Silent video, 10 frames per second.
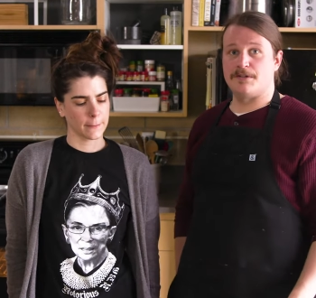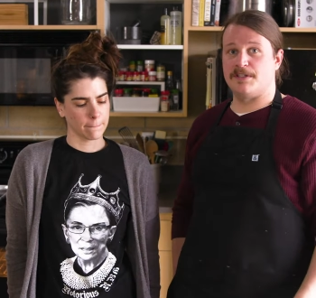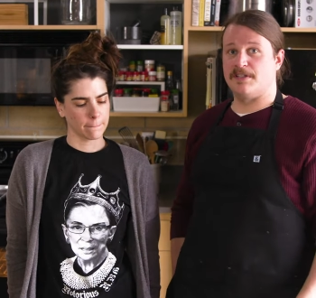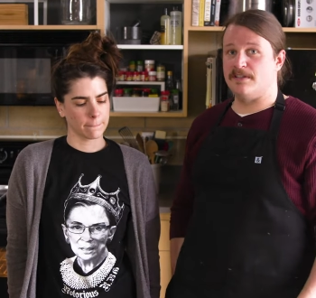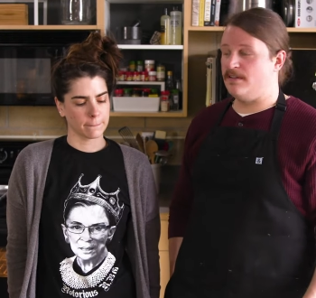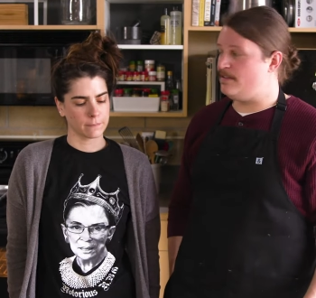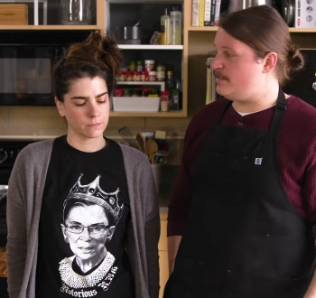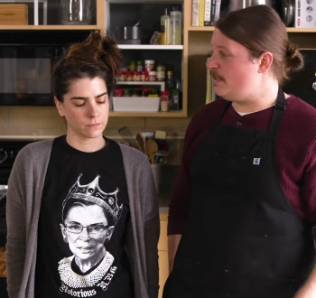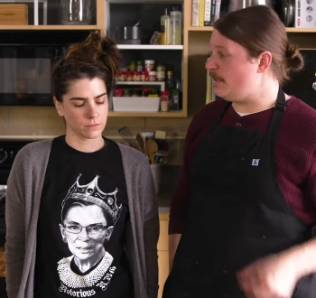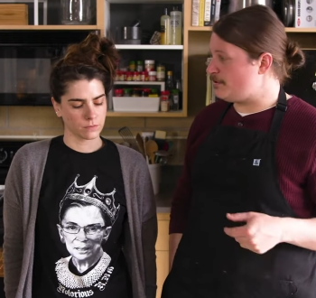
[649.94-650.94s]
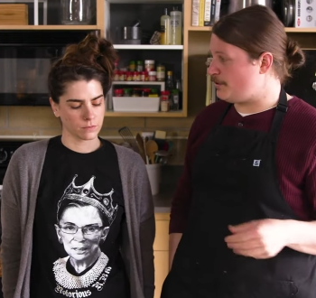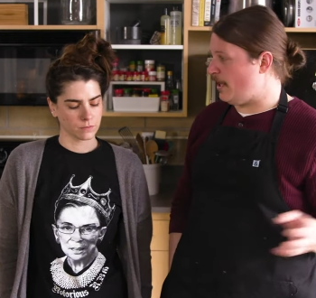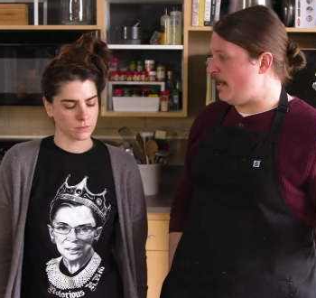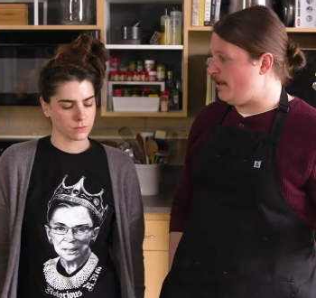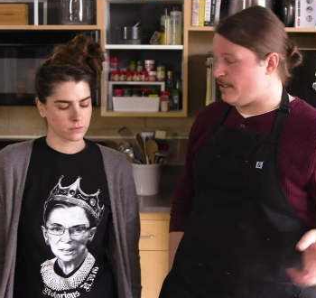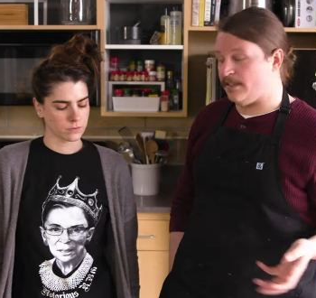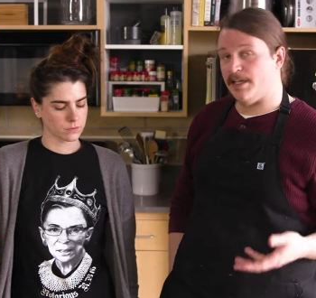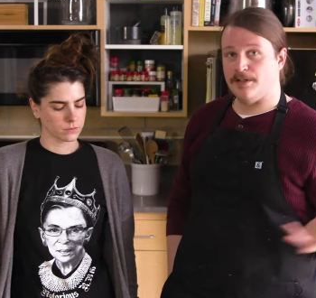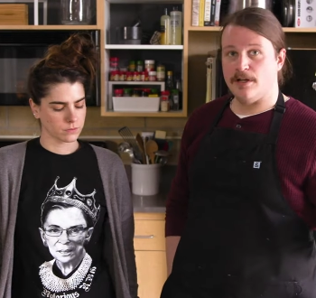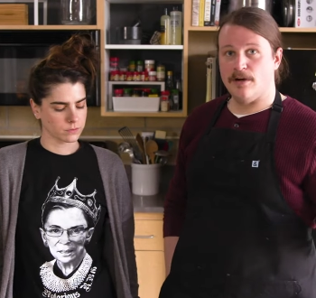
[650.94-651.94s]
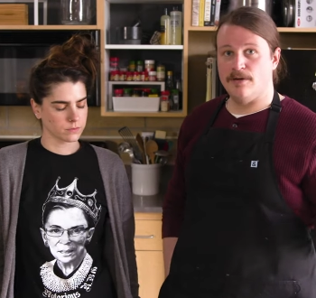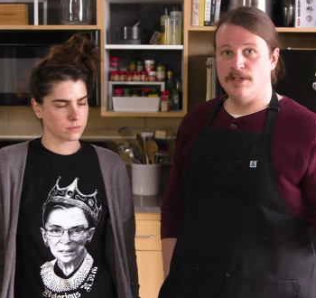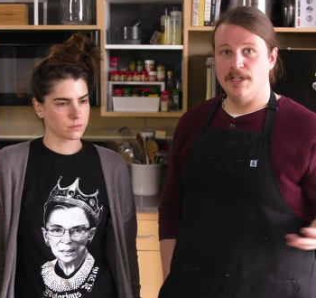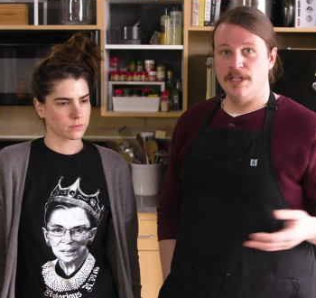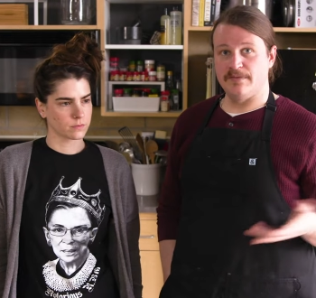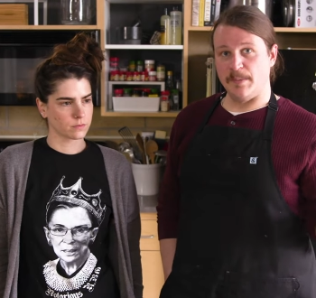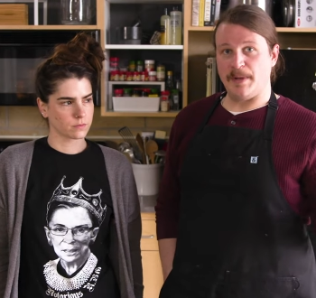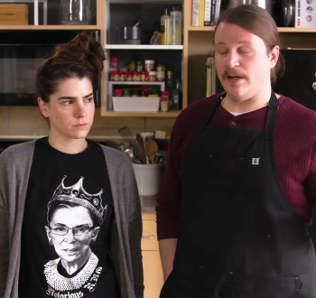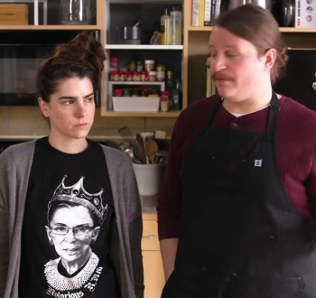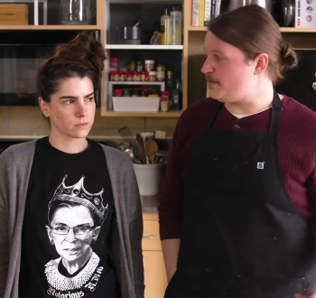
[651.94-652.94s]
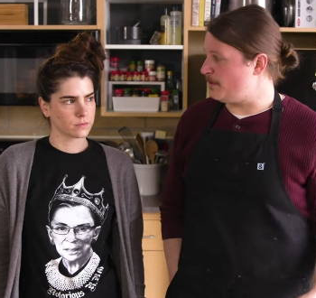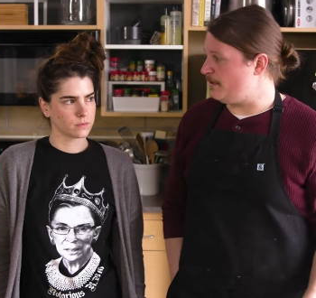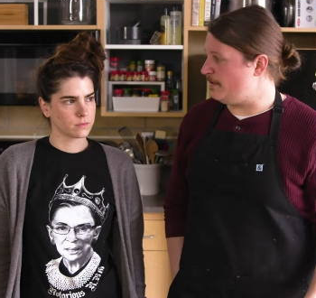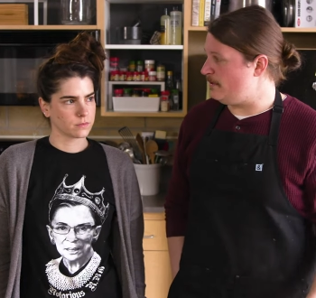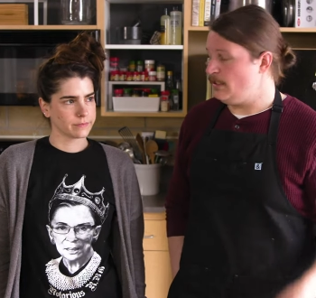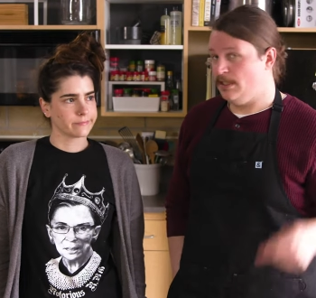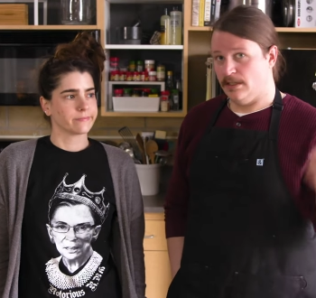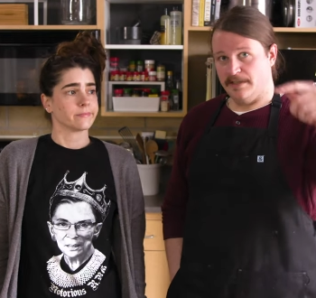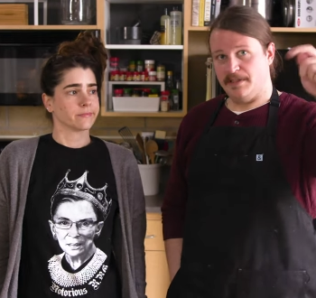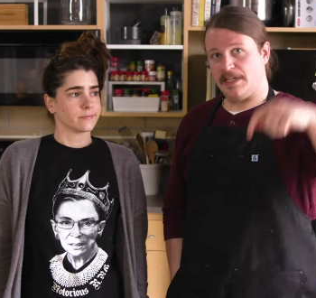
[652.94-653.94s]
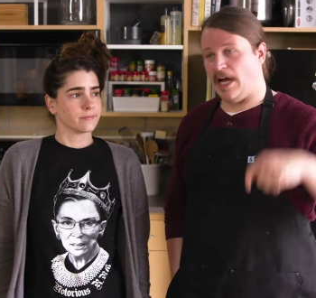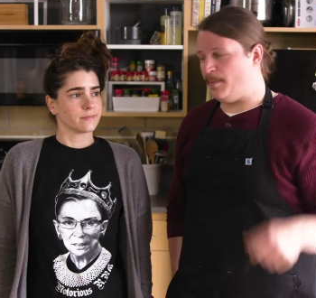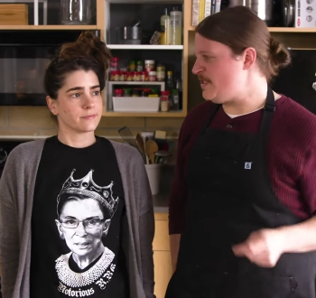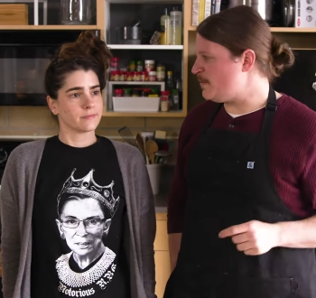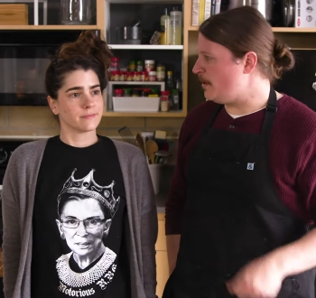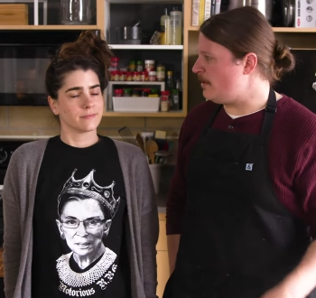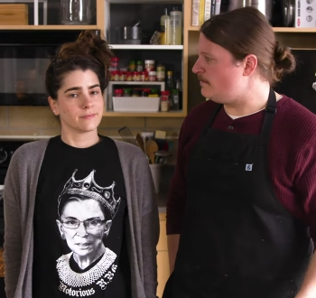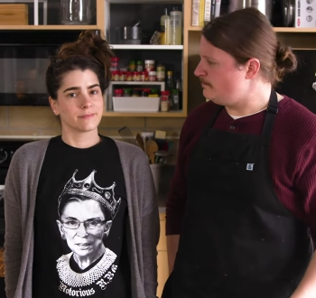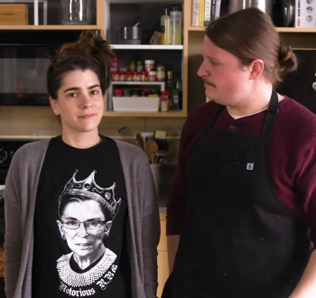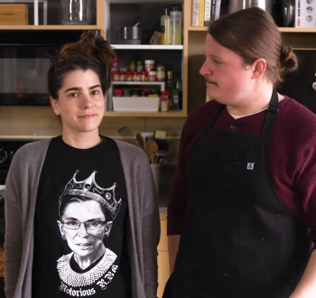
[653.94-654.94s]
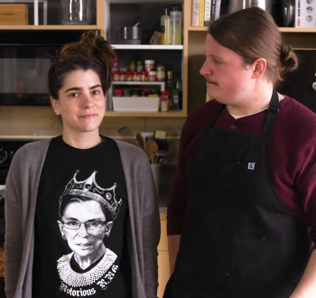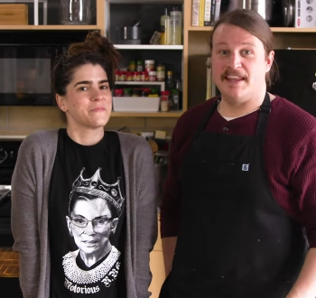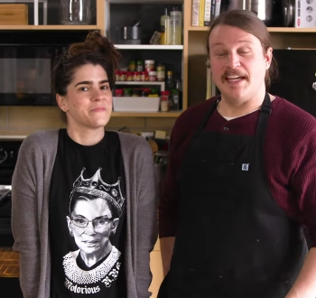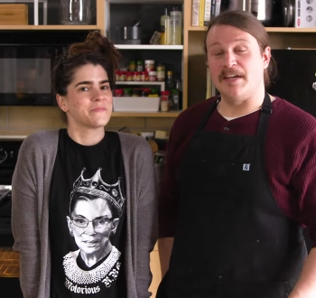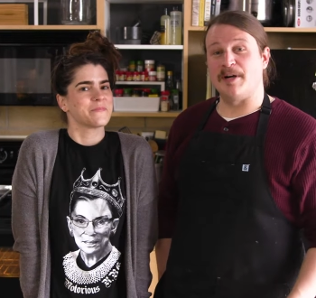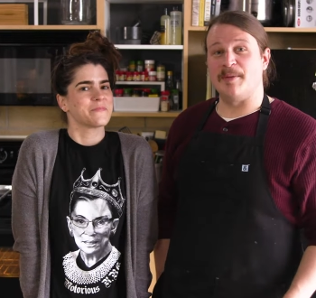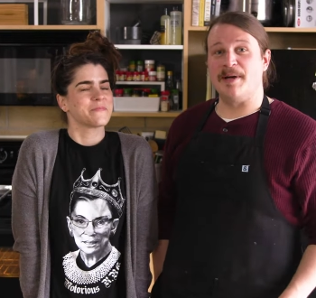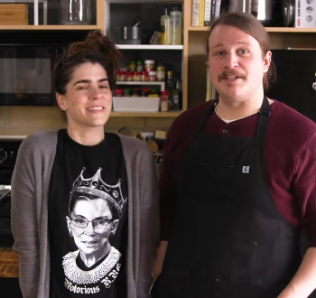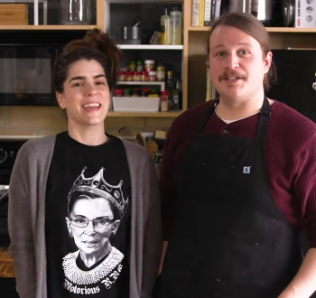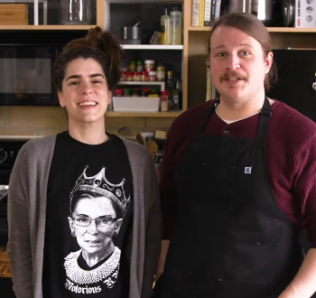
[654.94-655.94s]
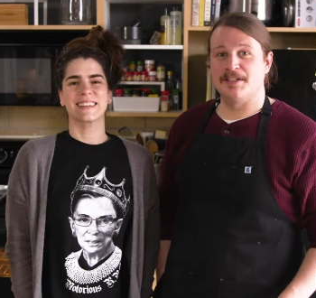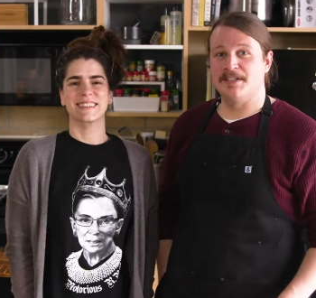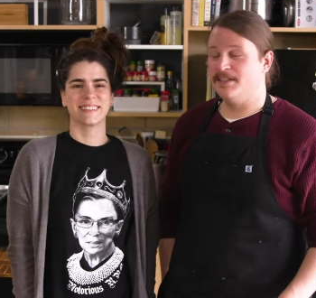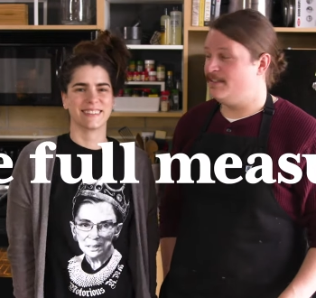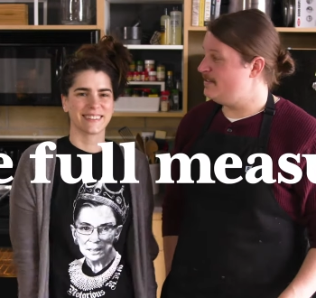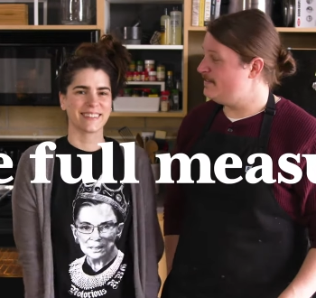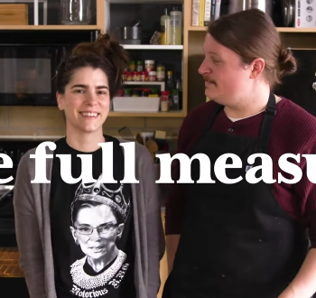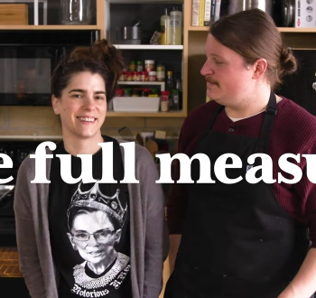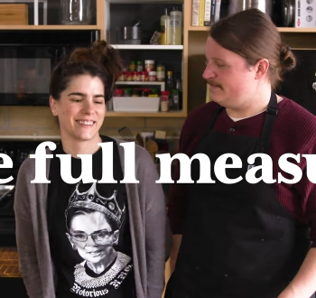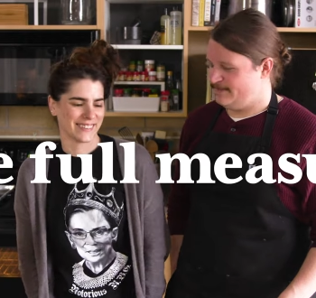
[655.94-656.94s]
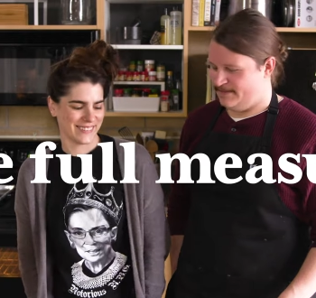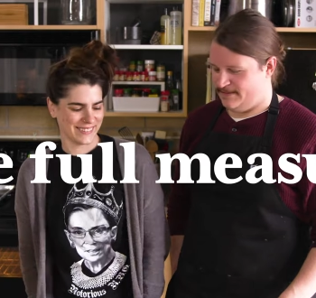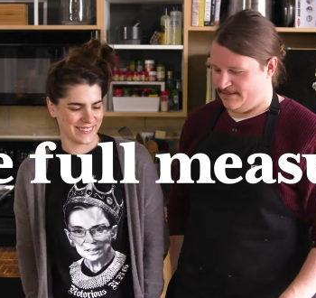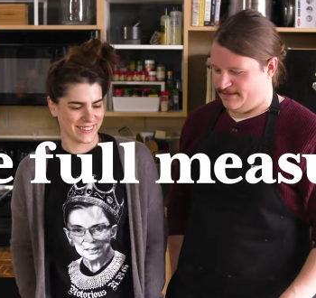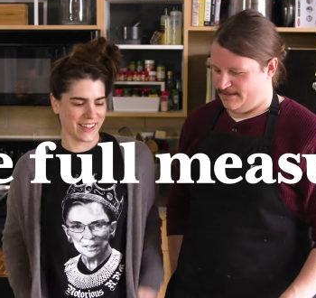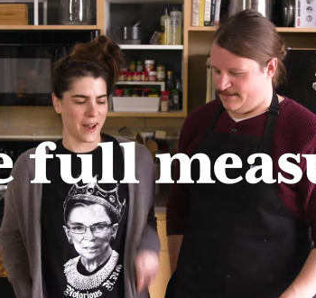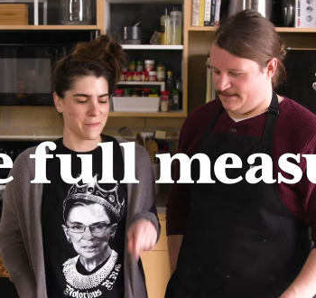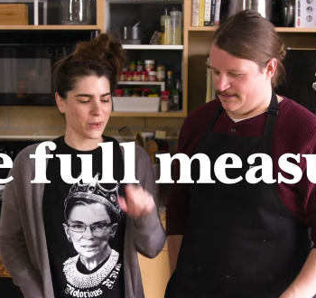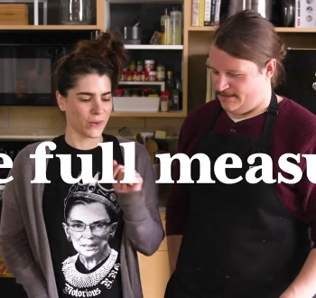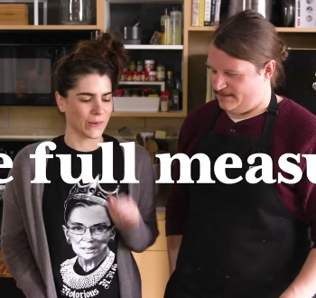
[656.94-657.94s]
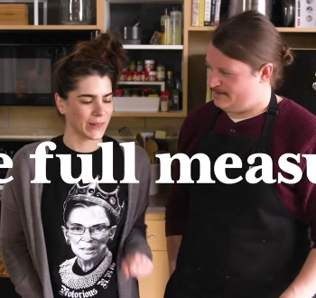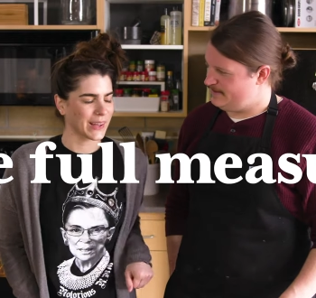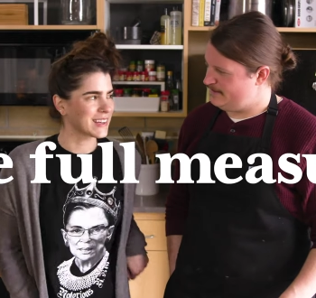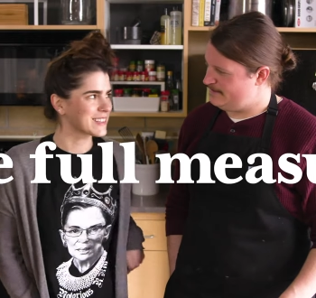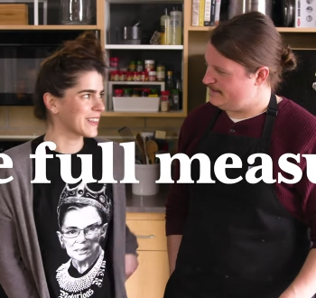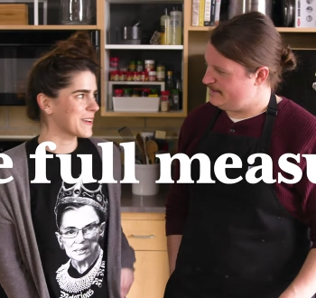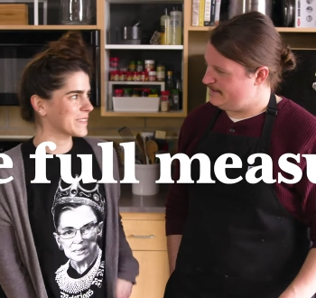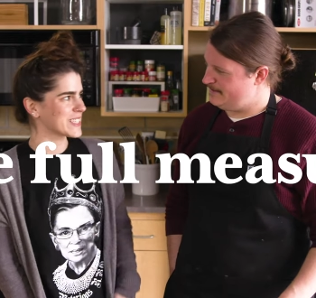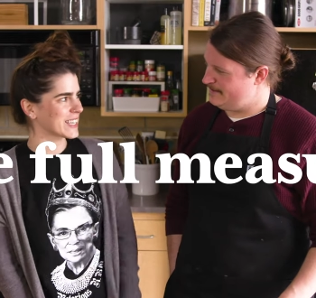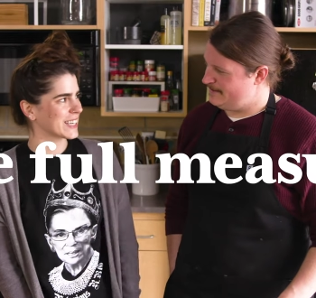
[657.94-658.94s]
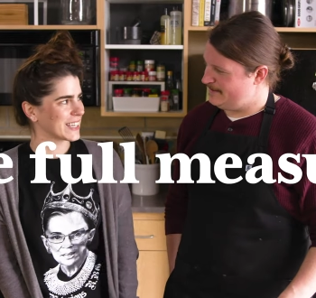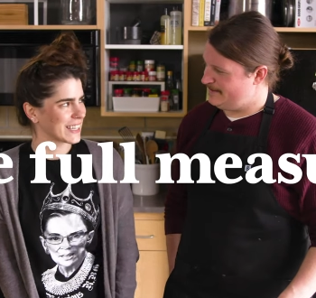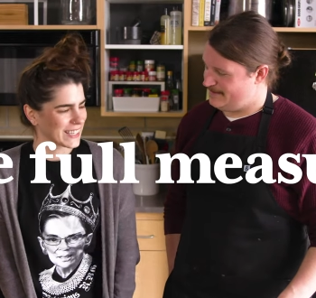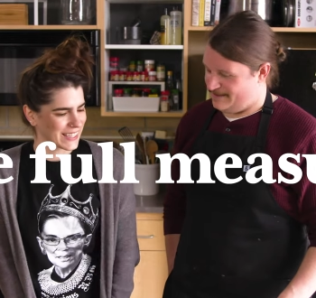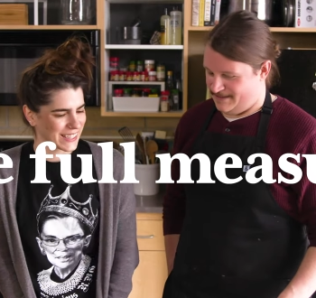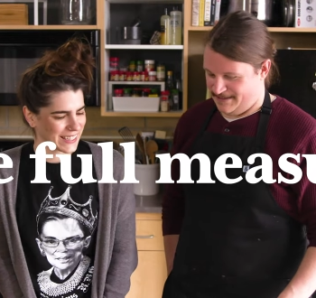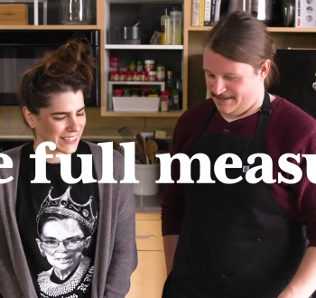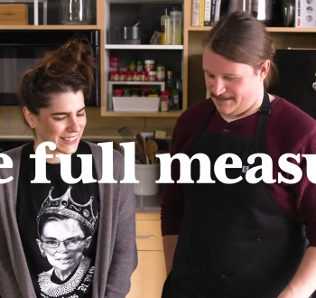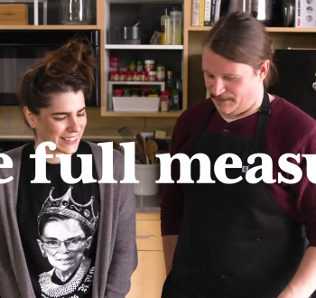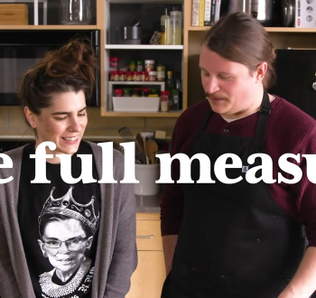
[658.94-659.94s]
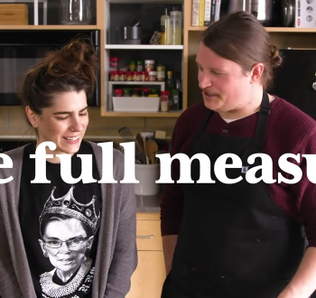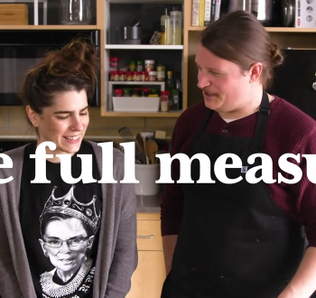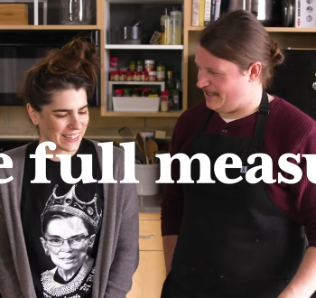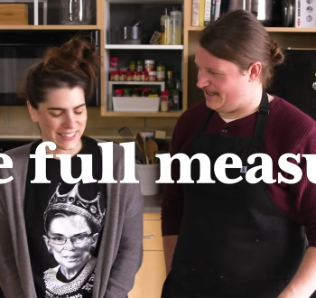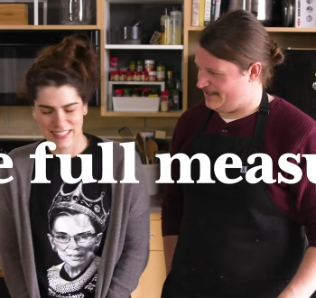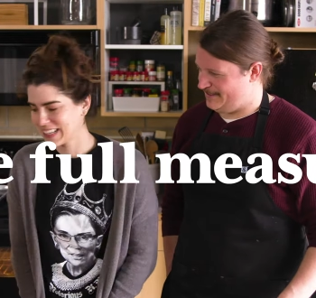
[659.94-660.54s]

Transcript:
Speaker 1: interested in seeing us try out and let you know if the payoff is worth it, leave it in the comments below. Thank you very much.
Speaker 2: Thanks. Can I put googly eyes on that biscuit?
Speaker 1: Of course you can.